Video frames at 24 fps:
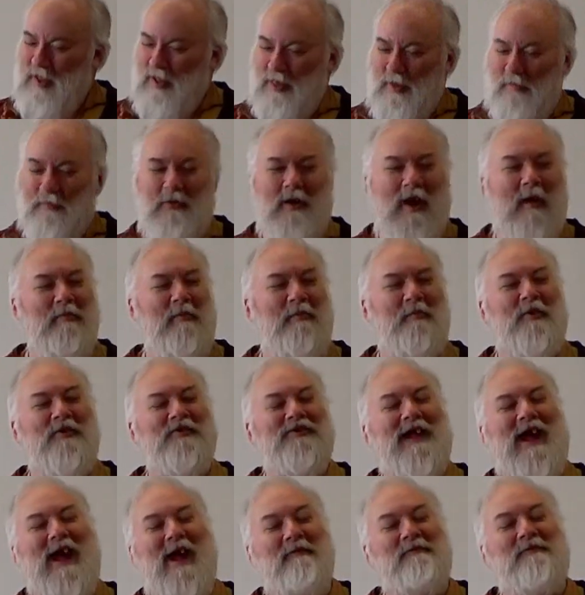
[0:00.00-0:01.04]
The problem was,
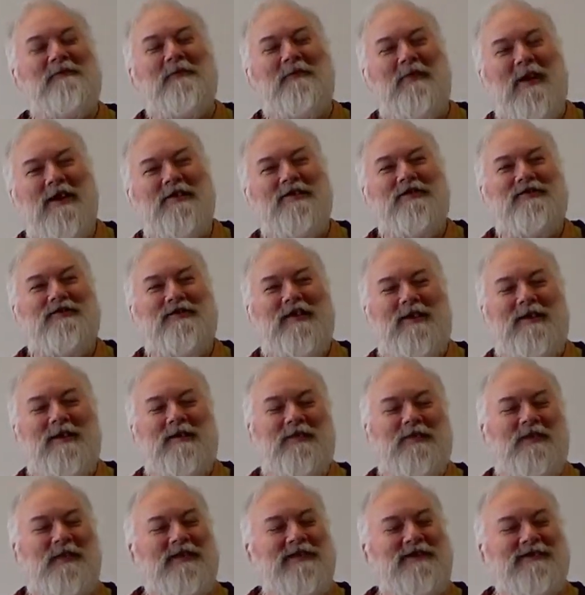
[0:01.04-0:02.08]
after I'd said
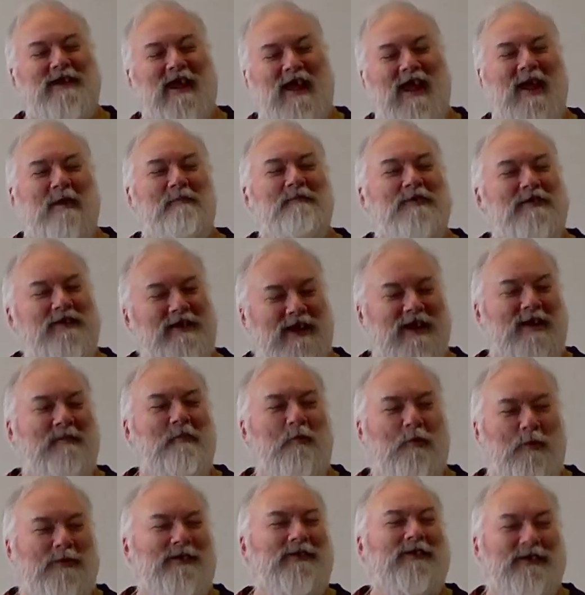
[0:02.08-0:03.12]
it, the damned
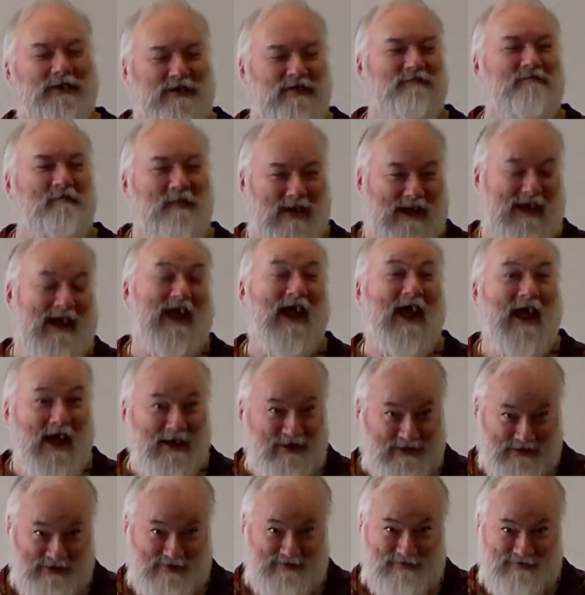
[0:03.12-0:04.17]
name wouldn't leave my
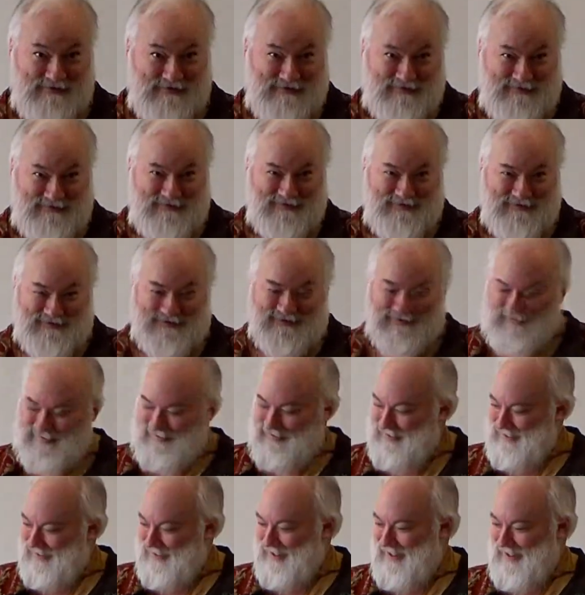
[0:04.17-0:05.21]
head.
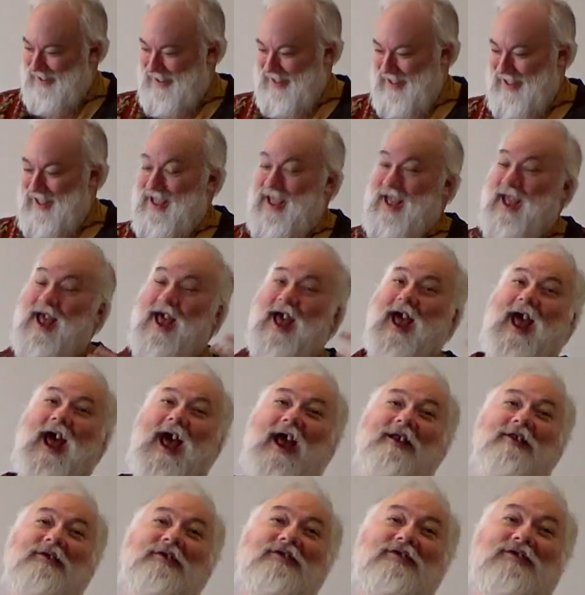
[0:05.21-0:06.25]

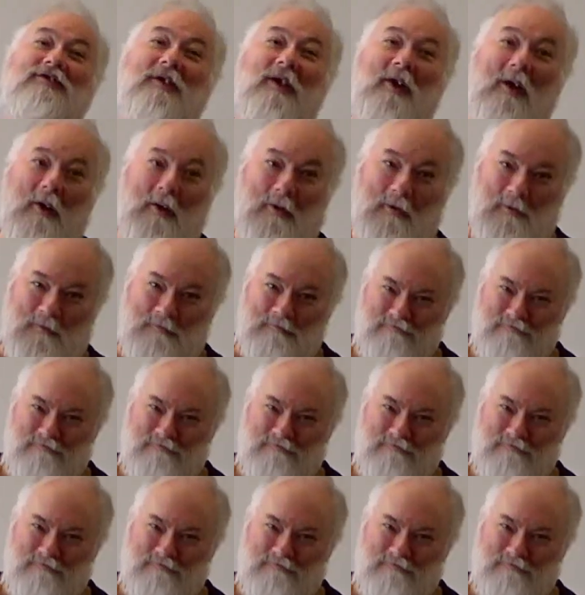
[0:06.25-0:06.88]
And so.